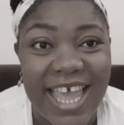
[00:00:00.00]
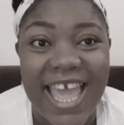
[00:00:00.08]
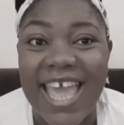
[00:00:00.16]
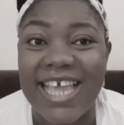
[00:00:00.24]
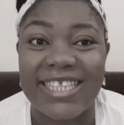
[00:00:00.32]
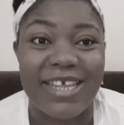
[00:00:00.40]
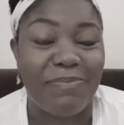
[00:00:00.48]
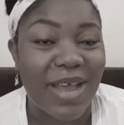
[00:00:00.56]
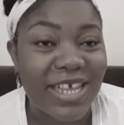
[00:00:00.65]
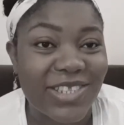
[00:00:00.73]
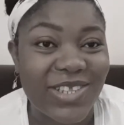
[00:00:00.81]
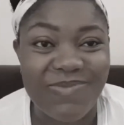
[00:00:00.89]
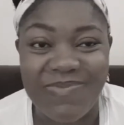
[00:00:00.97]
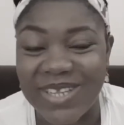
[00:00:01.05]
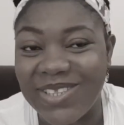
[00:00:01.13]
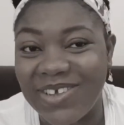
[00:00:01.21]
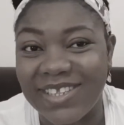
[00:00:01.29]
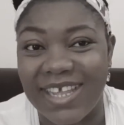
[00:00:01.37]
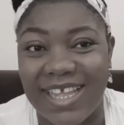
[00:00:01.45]
He's a pastor.
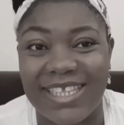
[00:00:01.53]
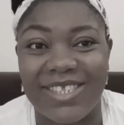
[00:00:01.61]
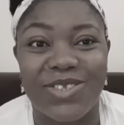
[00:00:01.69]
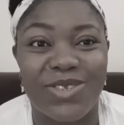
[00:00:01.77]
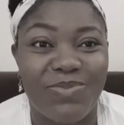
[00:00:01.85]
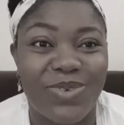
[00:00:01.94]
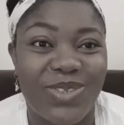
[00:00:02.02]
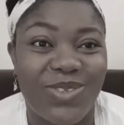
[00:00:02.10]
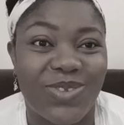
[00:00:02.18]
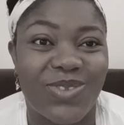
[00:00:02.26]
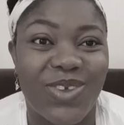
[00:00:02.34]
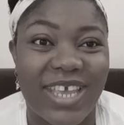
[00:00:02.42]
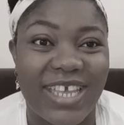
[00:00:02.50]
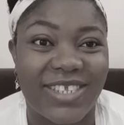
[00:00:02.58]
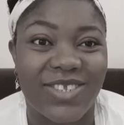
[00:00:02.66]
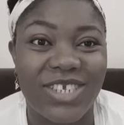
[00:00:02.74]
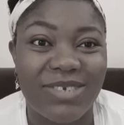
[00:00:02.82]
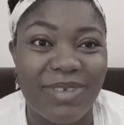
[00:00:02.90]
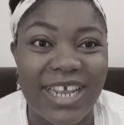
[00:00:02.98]
Pastor is not supposed to talk in
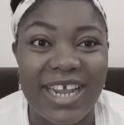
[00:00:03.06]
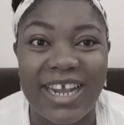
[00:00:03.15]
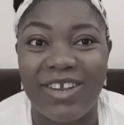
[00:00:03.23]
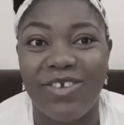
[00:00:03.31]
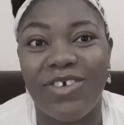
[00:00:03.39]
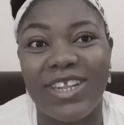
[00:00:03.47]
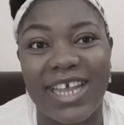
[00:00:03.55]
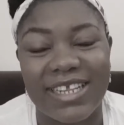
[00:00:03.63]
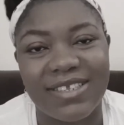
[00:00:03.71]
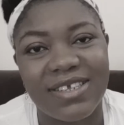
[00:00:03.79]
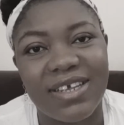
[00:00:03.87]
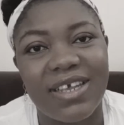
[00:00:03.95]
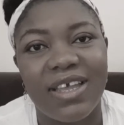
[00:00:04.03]
such manner and all that.